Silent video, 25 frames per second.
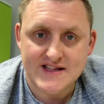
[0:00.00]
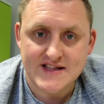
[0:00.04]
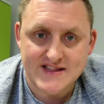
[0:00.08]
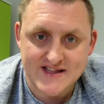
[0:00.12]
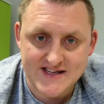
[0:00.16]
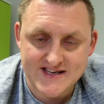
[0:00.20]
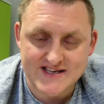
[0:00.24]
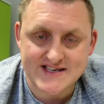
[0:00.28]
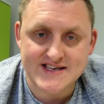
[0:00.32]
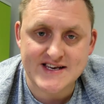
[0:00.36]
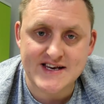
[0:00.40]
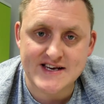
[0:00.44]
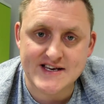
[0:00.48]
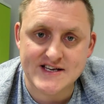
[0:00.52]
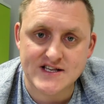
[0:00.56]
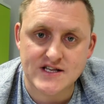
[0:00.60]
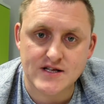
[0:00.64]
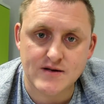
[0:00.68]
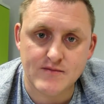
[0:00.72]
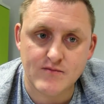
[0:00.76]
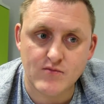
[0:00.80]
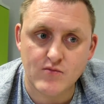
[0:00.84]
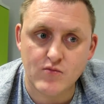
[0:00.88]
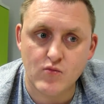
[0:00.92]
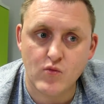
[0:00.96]
the
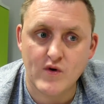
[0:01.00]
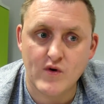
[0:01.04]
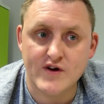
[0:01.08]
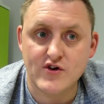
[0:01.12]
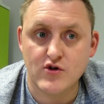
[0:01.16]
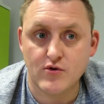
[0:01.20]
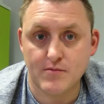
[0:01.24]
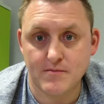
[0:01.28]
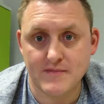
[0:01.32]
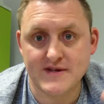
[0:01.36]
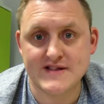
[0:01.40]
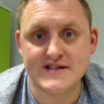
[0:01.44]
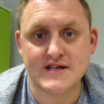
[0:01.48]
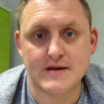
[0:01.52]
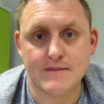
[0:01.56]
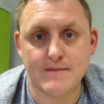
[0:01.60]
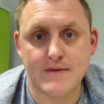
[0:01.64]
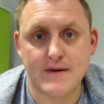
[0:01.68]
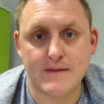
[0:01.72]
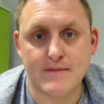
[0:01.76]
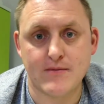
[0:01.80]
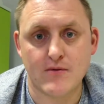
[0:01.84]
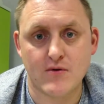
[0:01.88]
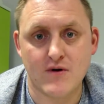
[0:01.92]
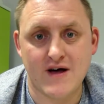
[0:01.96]
system when you're meeting
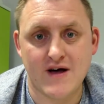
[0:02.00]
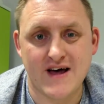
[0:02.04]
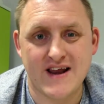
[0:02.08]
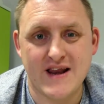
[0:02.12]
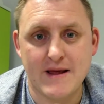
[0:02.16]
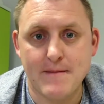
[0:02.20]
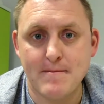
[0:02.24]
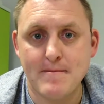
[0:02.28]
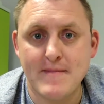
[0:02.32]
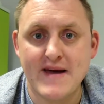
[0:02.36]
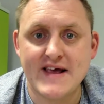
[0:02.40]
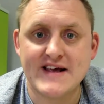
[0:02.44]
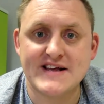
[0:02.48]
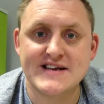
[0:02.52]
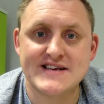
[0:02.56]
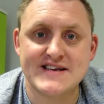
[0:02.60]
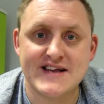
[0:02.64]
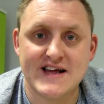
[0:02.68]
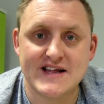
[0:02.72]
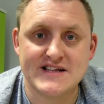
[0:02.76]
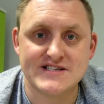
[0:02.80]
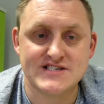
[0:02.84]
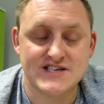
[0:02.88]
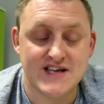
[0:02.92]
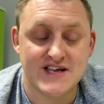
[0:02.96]
people, and it makes
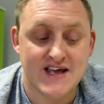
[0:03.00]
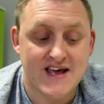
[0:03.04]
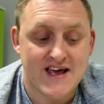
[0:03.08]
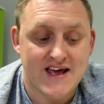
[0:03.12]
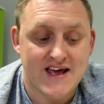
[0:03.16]
sense.